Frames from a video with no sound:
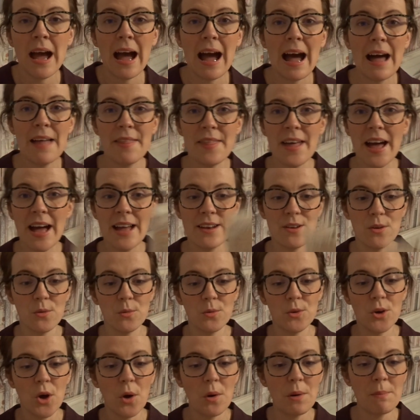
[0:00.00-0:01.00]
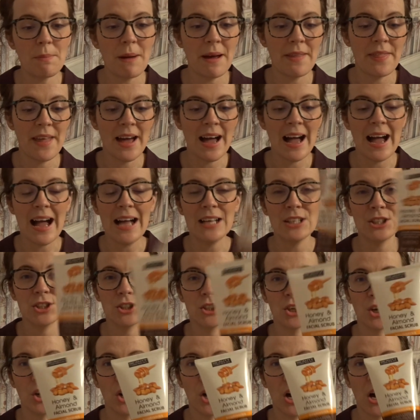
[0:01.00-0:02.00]
And then going by that, I
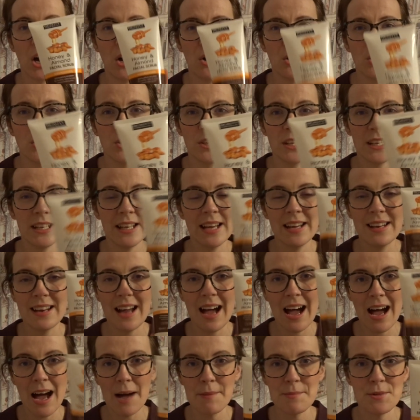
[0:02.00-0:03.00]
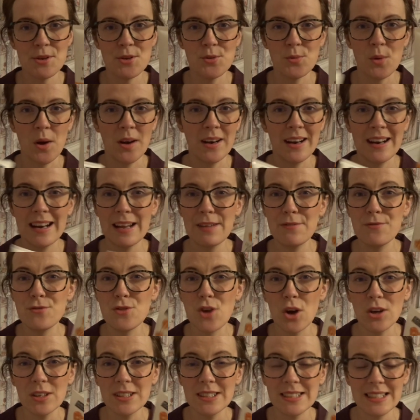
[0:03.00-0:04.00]
saw a honey and almond one, and I've
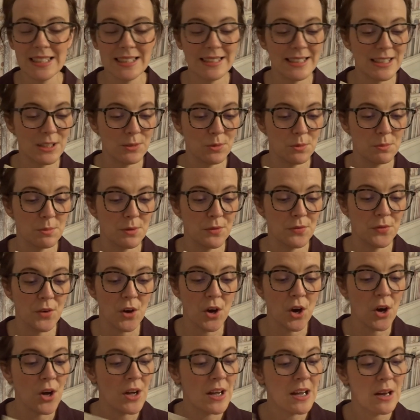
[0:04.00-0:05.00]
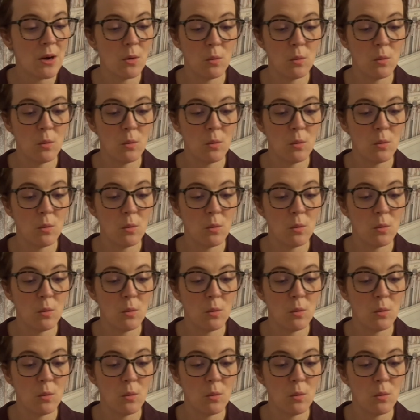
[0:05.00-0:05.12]
not seen this one before.